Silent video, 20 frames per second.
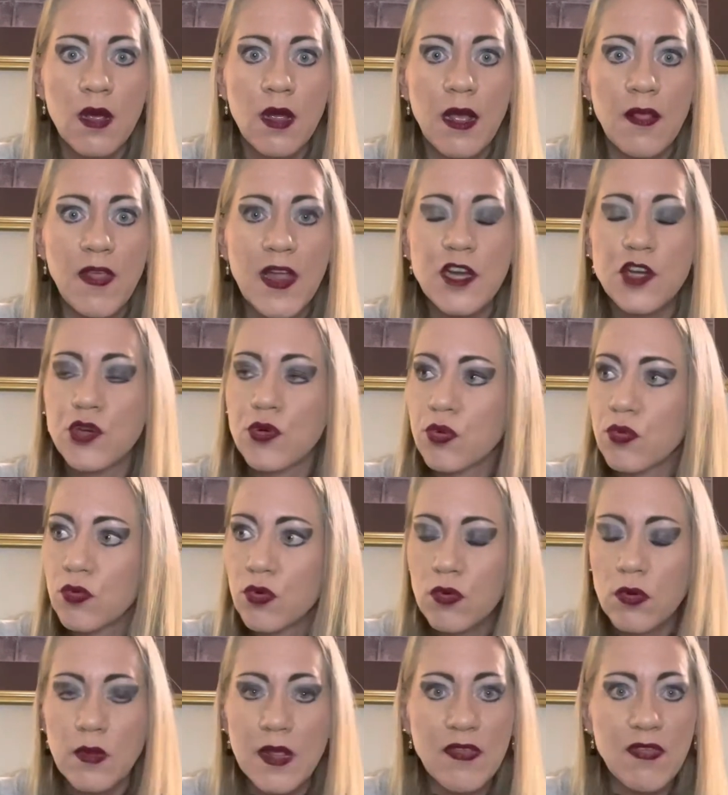They
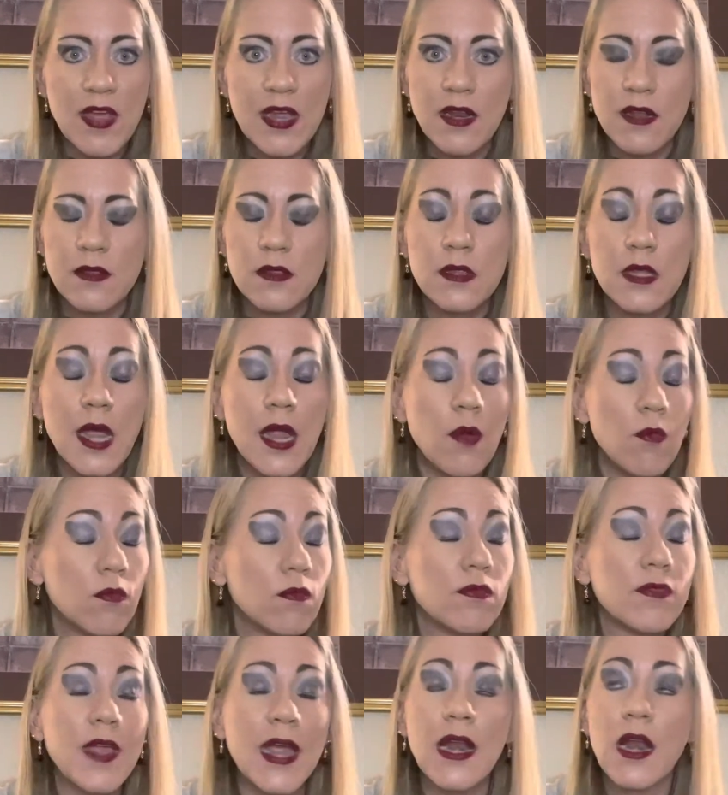truly they they
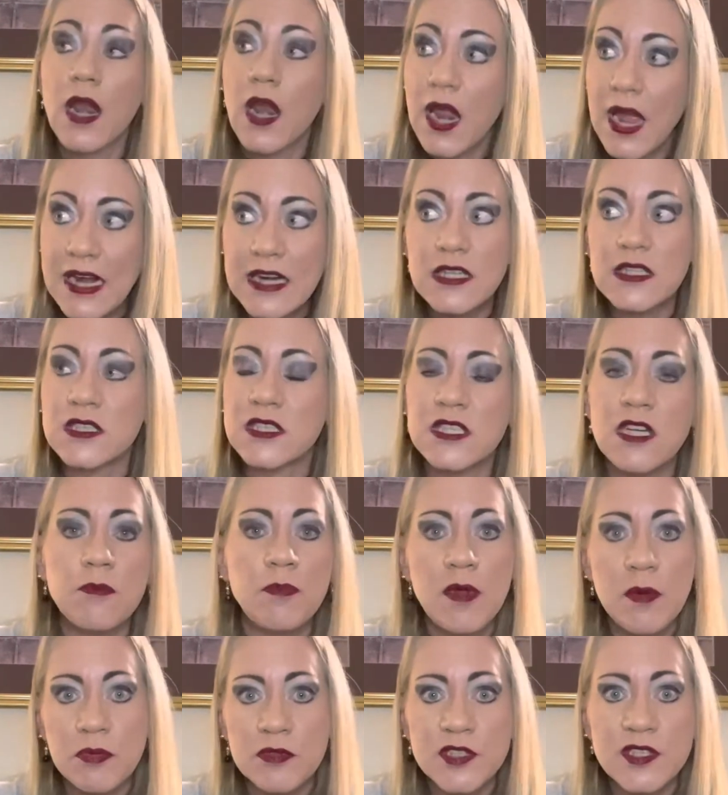they like to see people